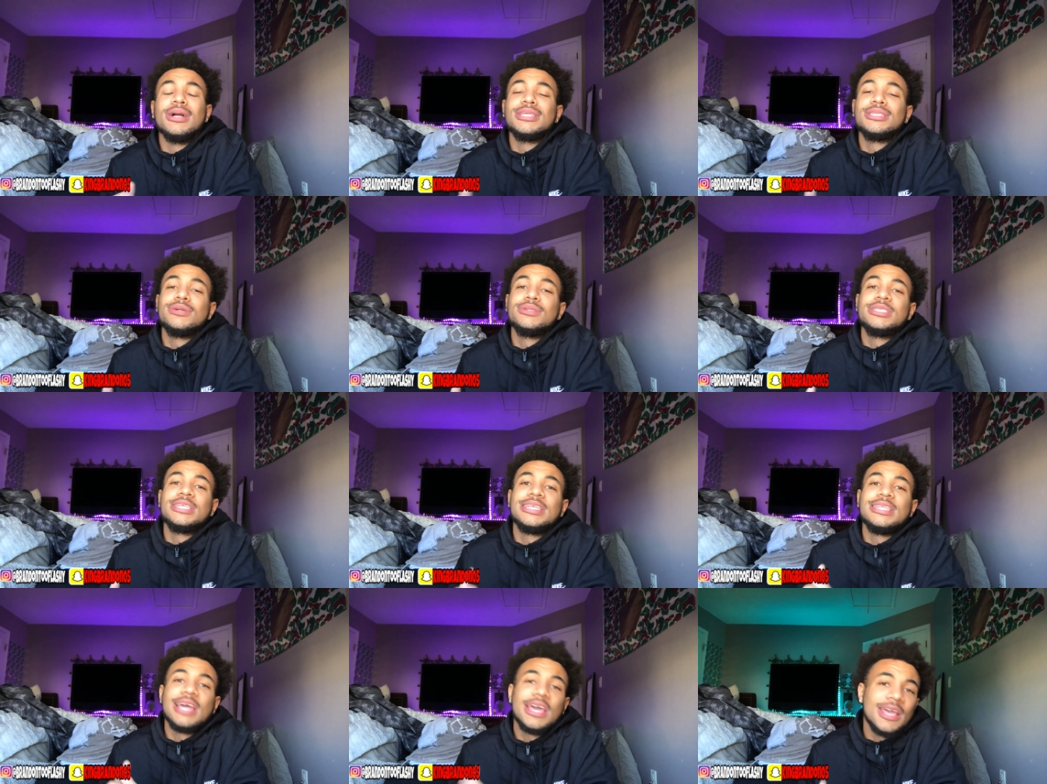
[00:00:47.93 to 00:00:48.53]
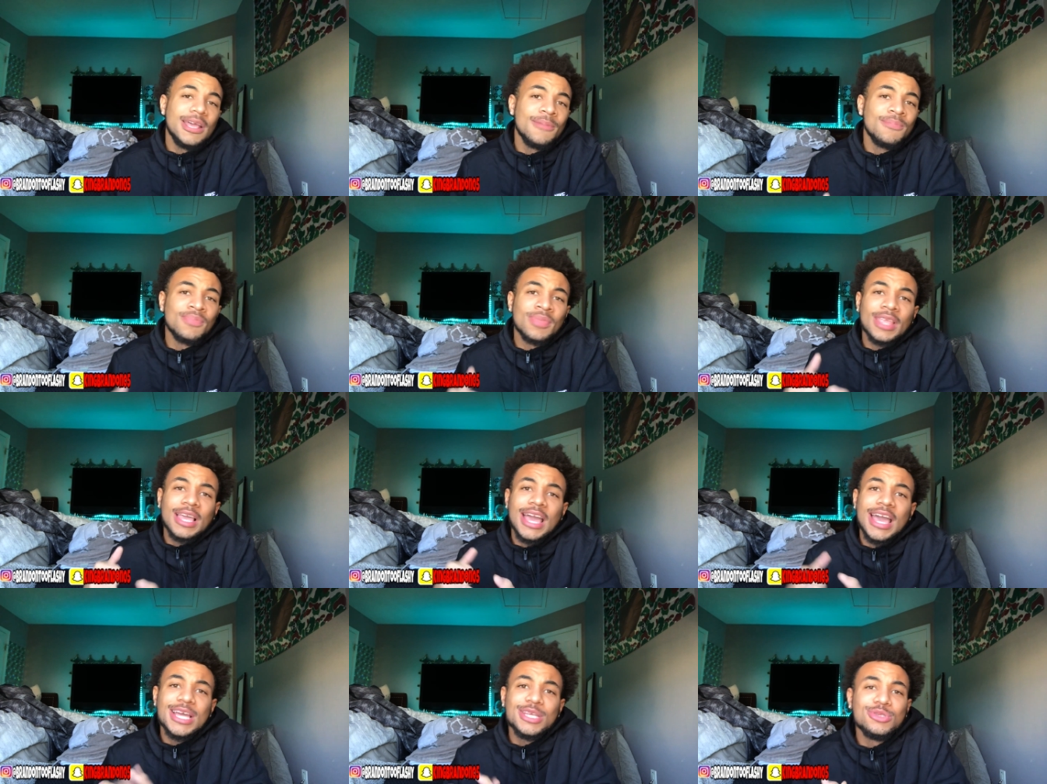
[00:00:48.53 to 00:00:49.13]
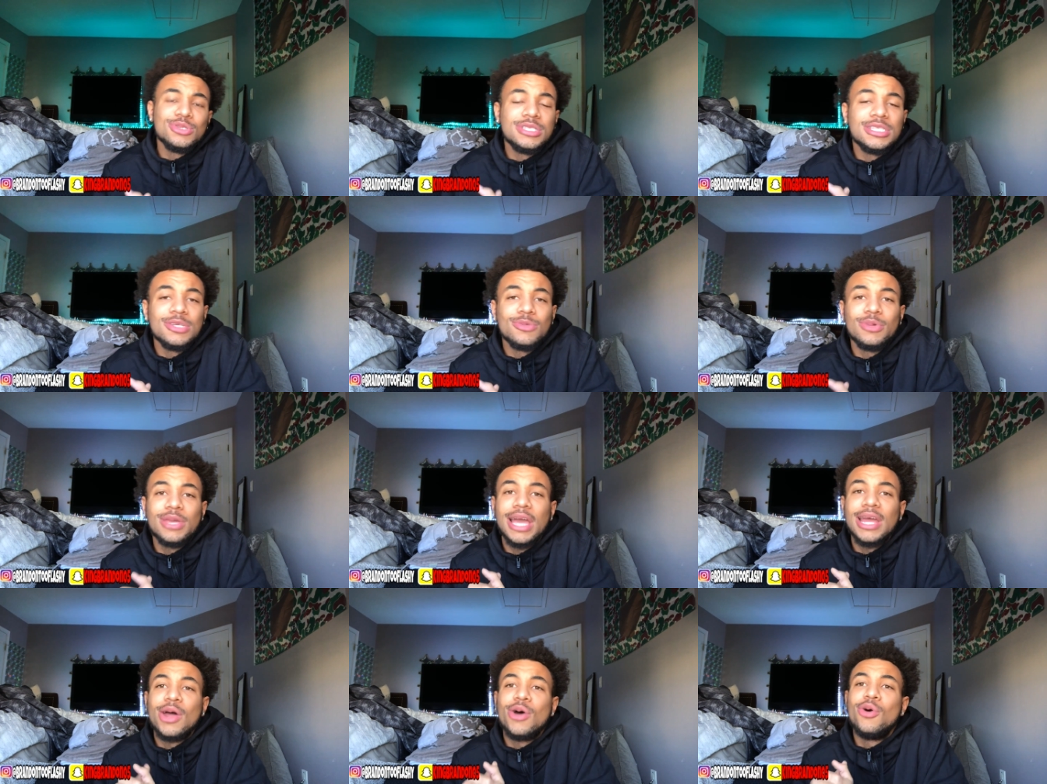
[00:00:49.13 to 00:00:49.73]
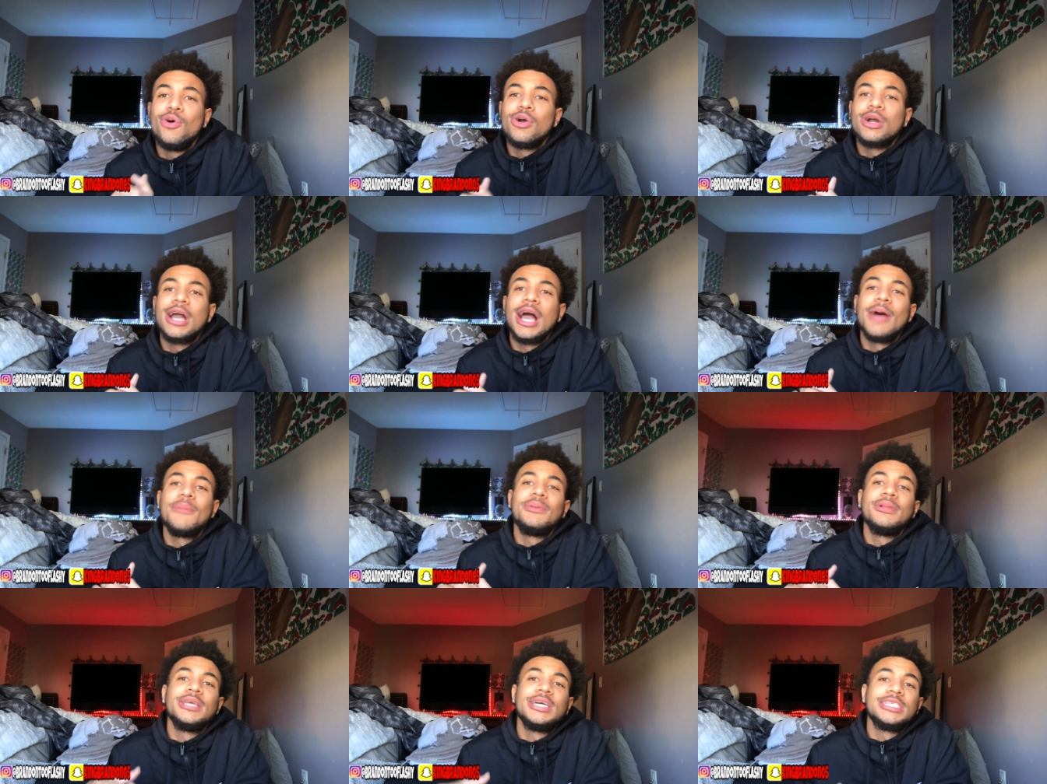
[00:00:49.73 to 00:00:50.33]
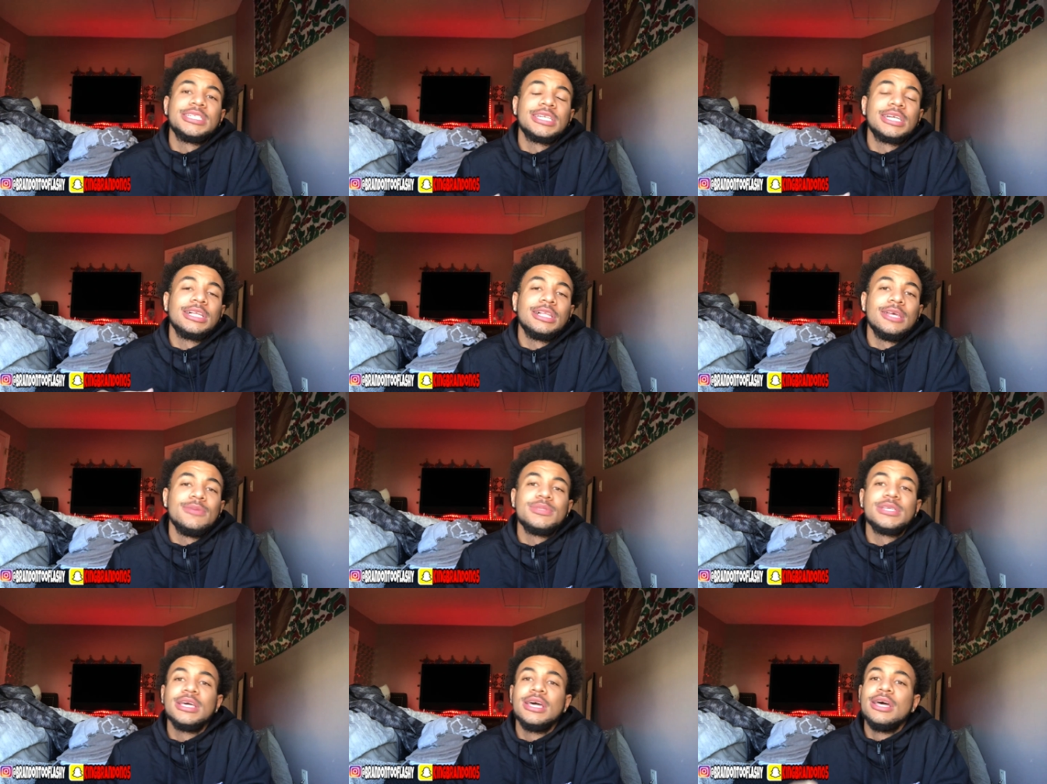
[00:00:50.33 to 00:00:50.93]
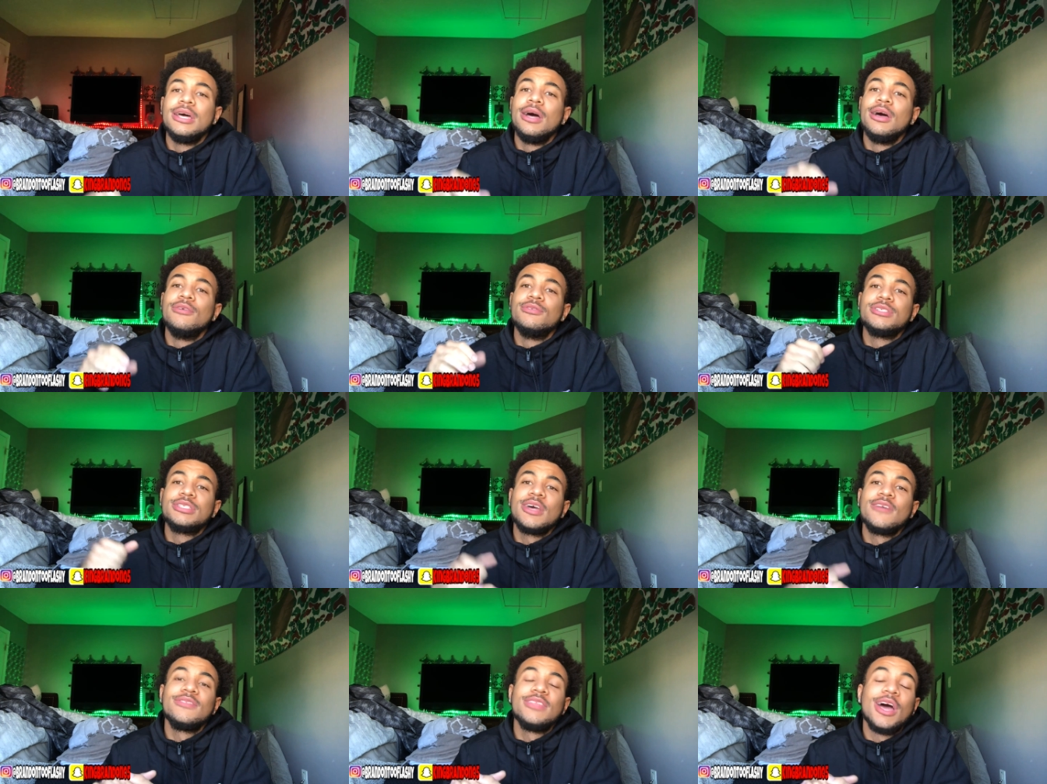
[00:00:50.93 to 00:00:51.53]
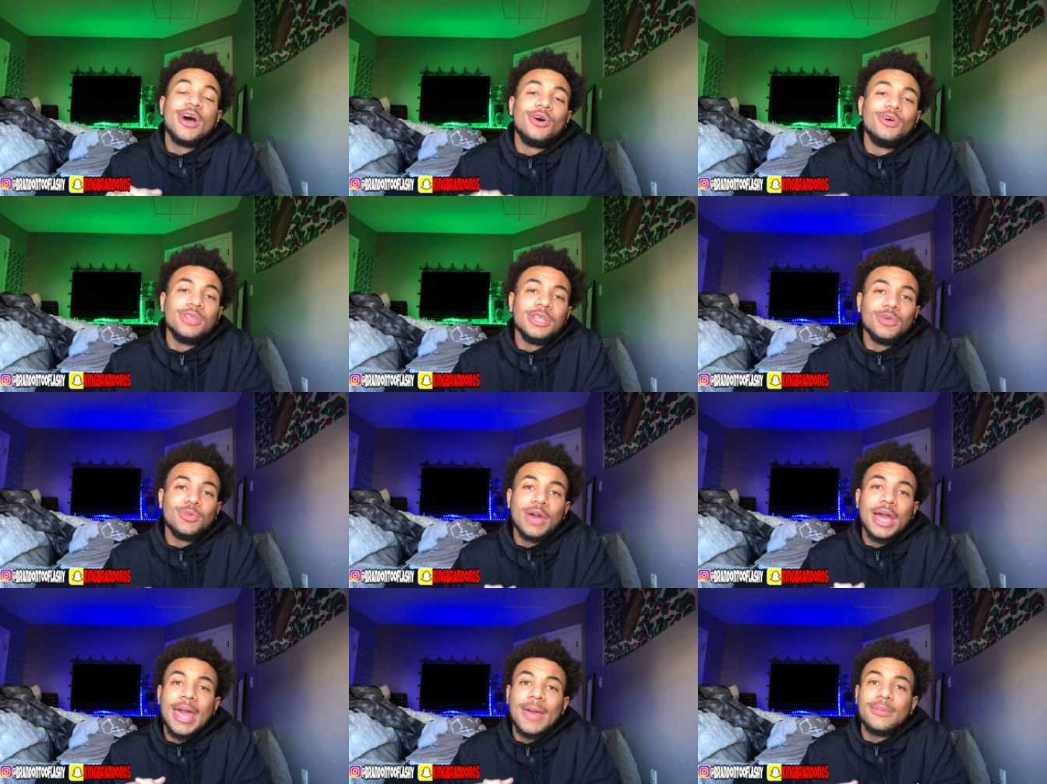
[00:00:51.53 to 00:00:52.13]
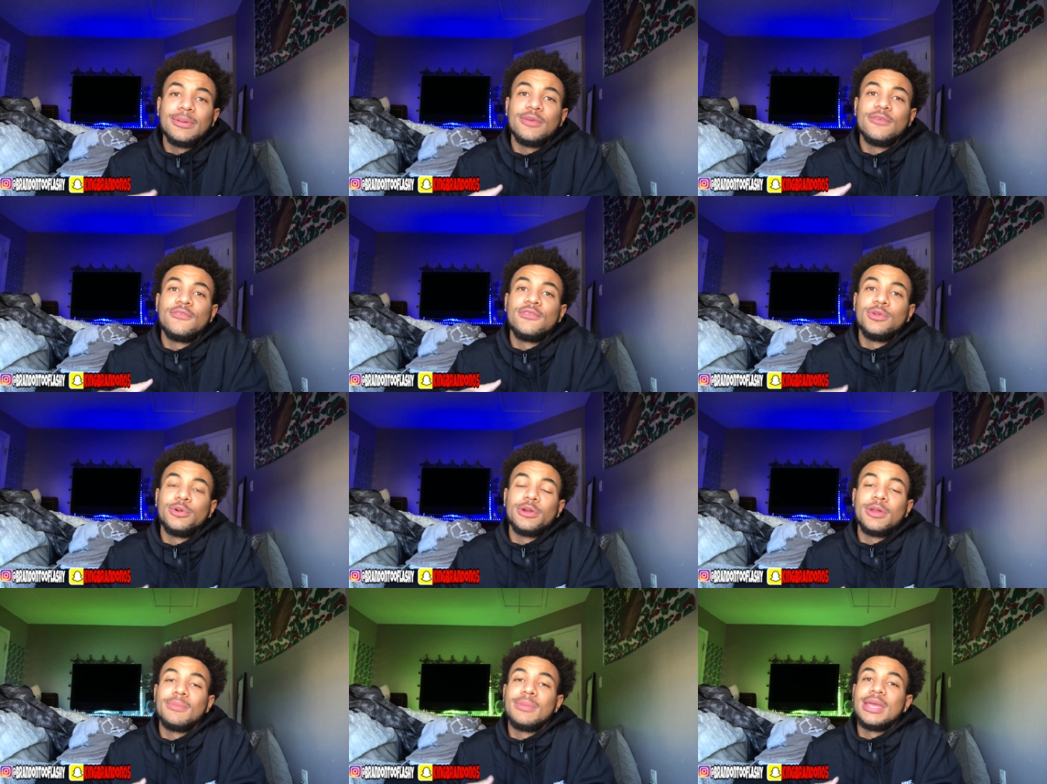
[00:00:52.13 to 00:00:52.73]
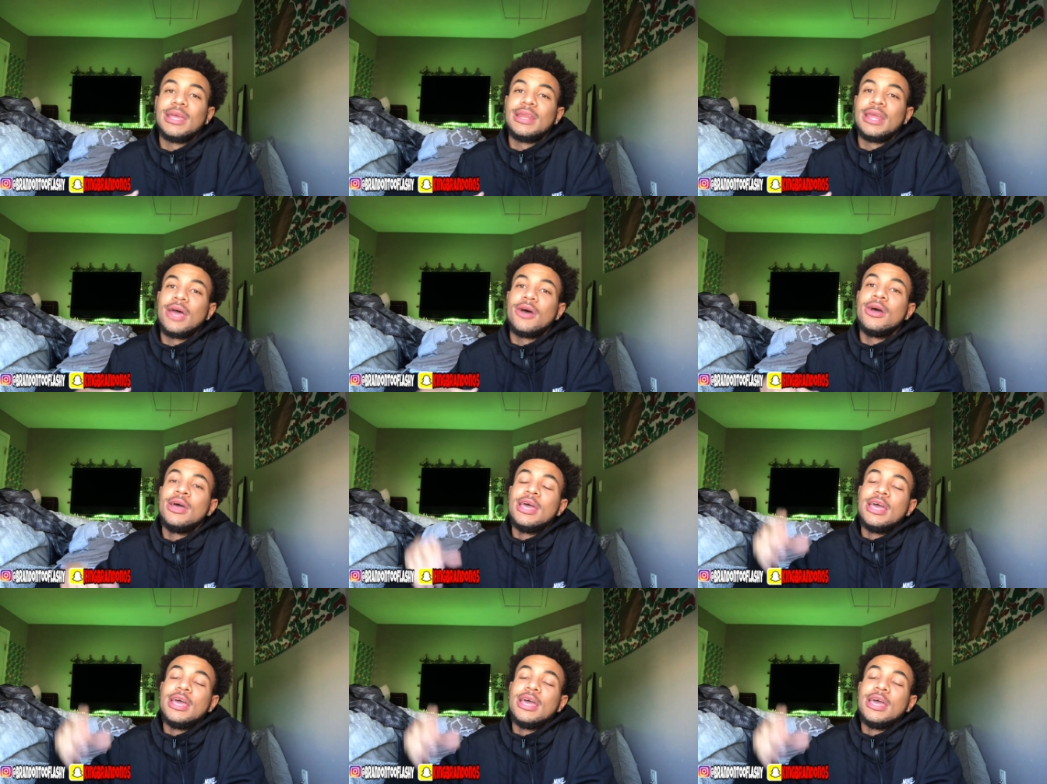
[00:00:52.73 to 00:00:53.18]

So today, as you see, we got a whole compilation clips of stuff that only would happen in Florida, man. Now,